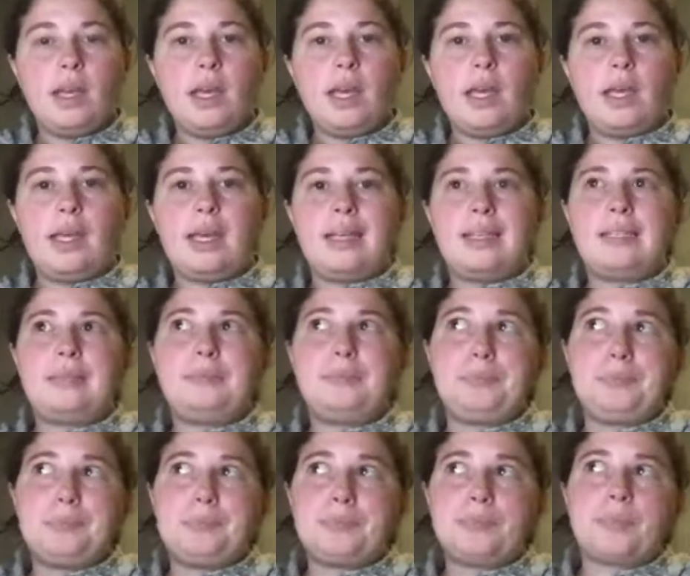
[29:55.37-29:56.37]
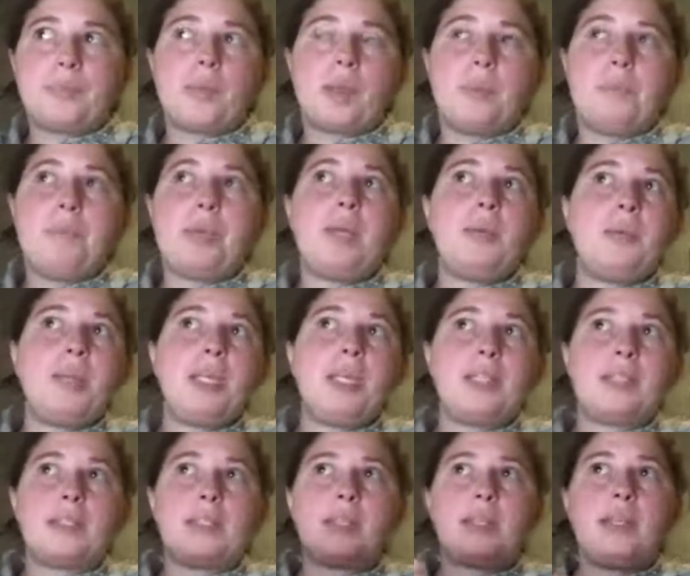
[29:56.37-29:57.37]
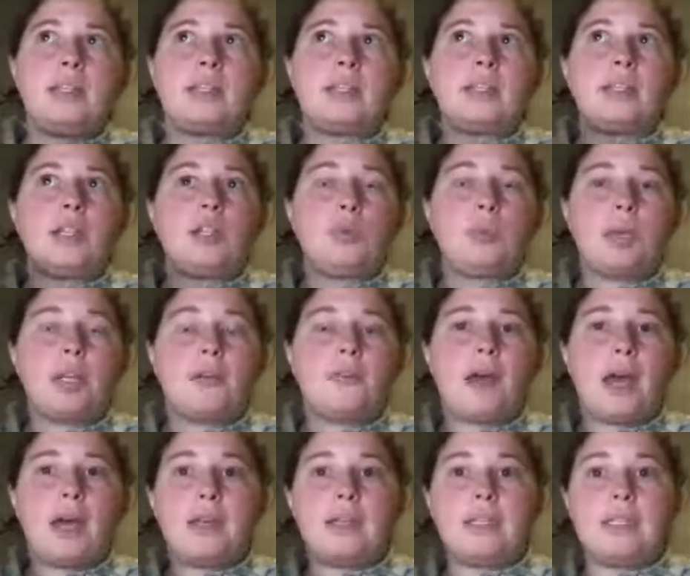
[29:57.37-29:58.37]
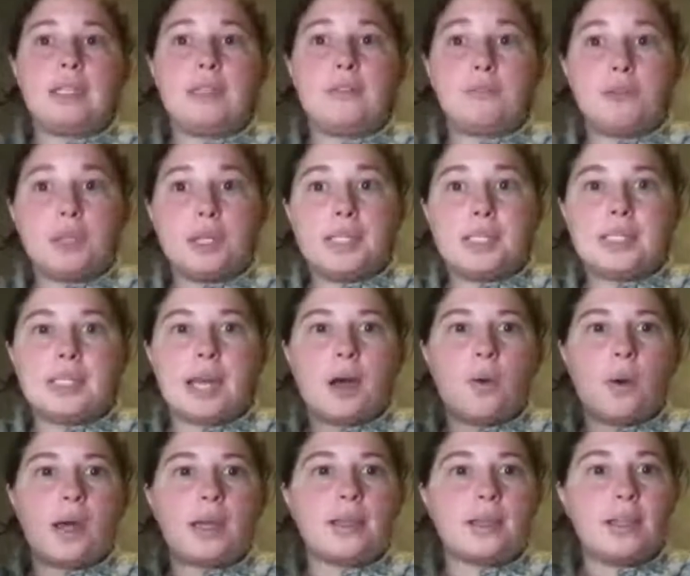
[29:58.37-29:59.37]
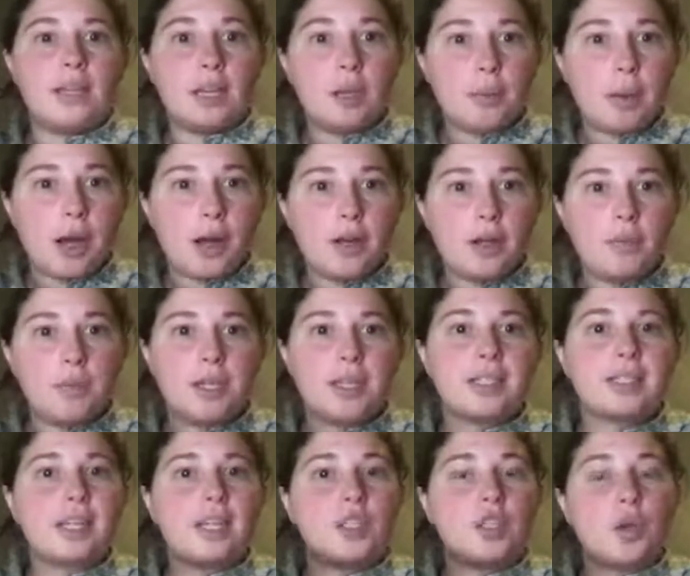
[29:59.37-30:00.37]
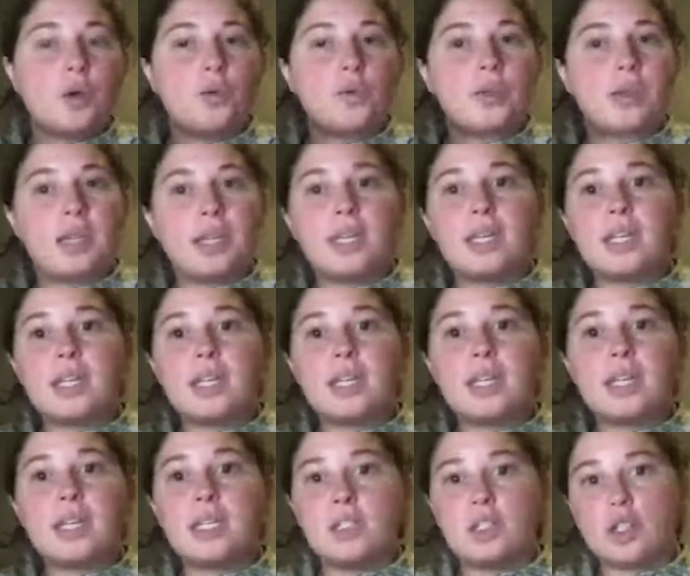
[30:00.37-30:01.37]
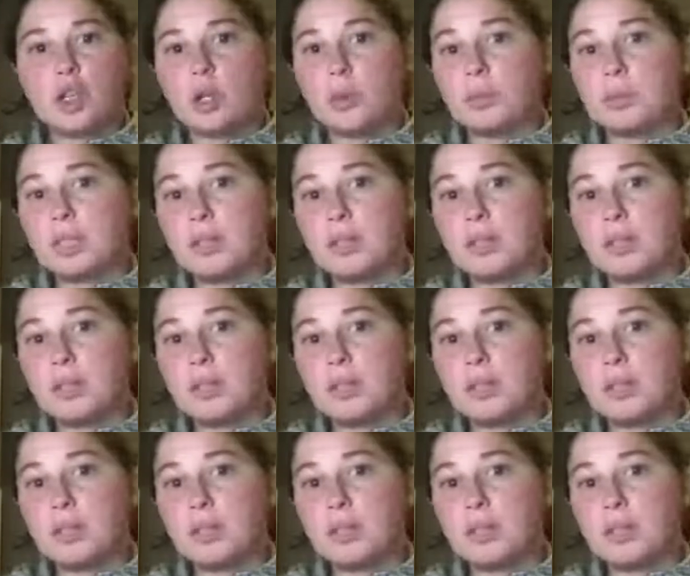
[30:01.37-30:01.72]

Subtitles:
And maybe it's a little bit of different how I think about it, because I don't think in terms of